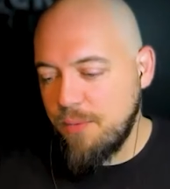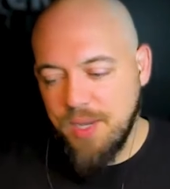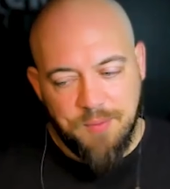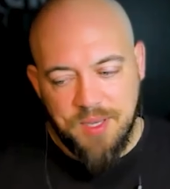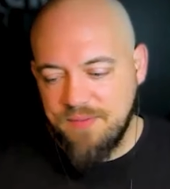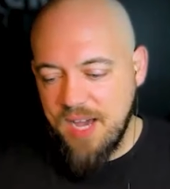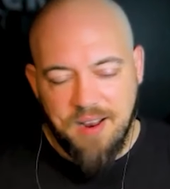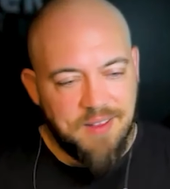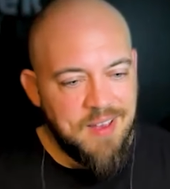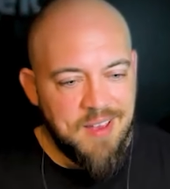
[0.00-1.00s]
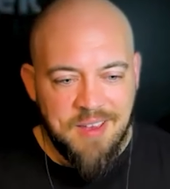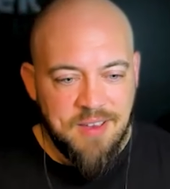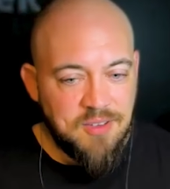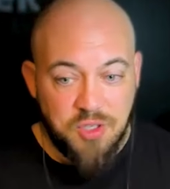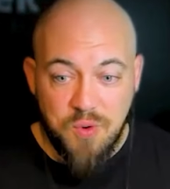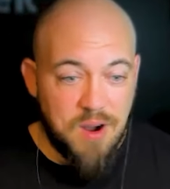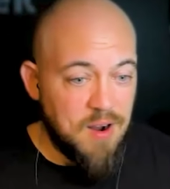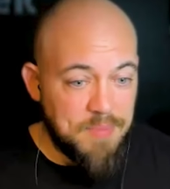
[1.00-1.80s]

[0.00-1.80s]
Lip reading: We've got to do our